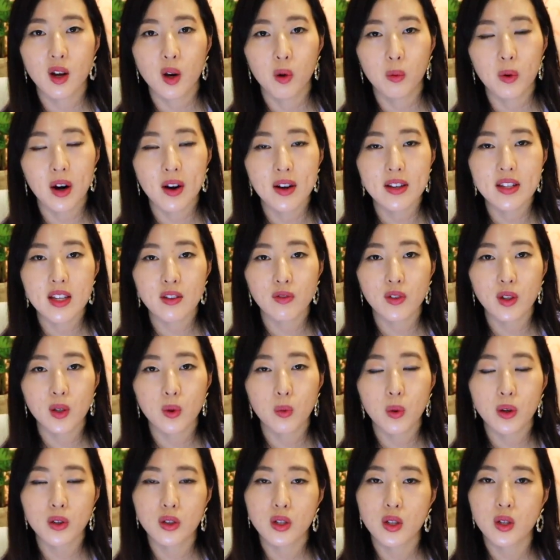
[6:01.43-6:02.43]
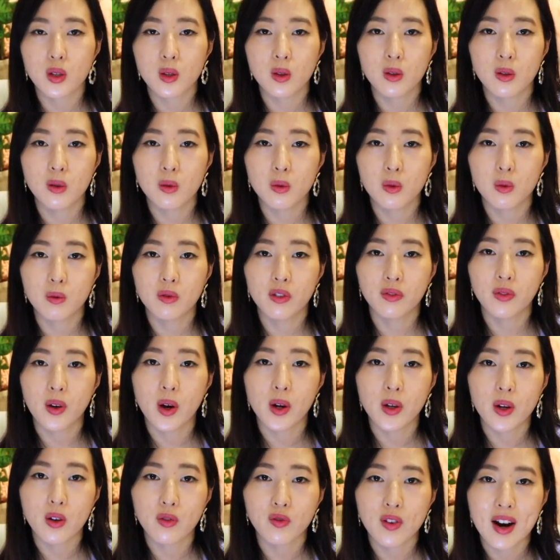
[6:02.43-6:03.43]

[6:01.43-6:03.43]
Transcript: Whereas if you want to refer your